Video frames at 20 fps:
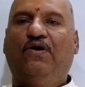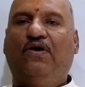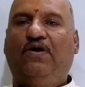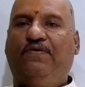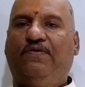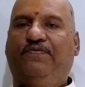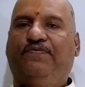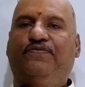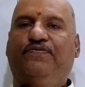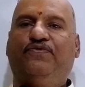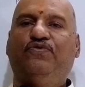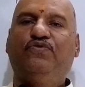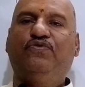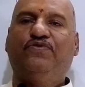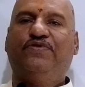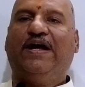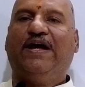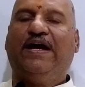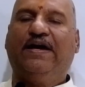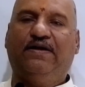of two
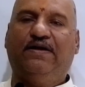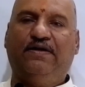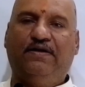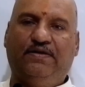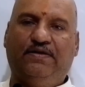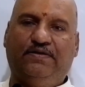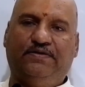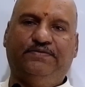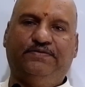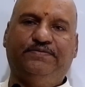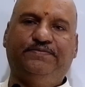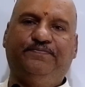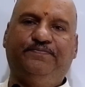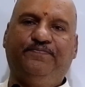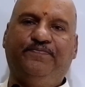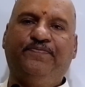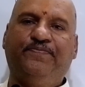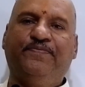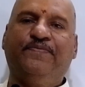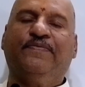triangles
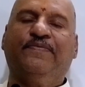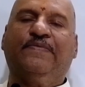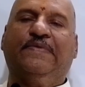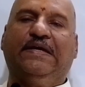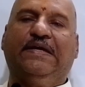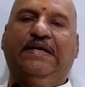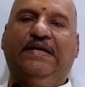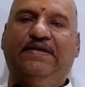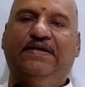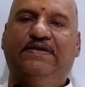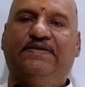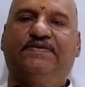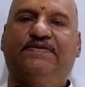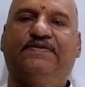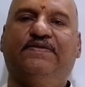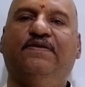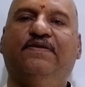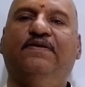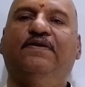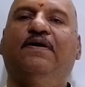
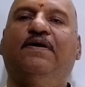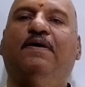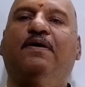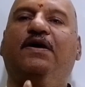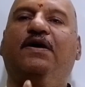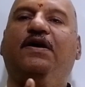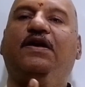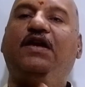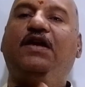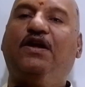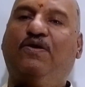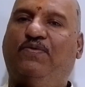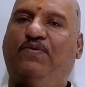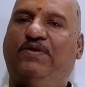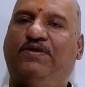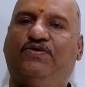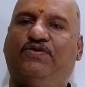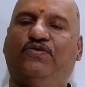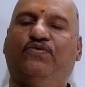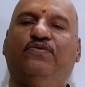is
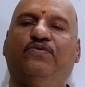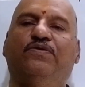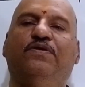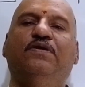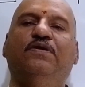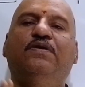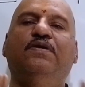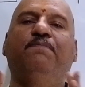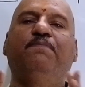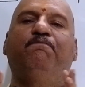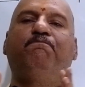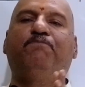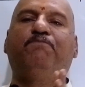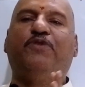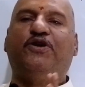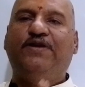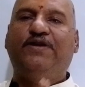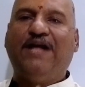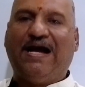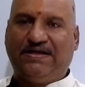equal to
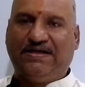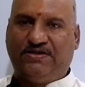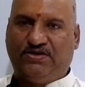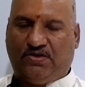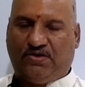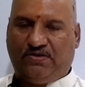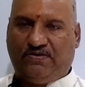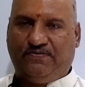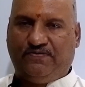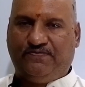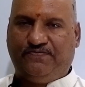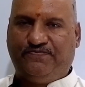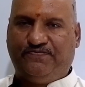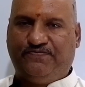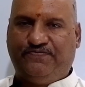product of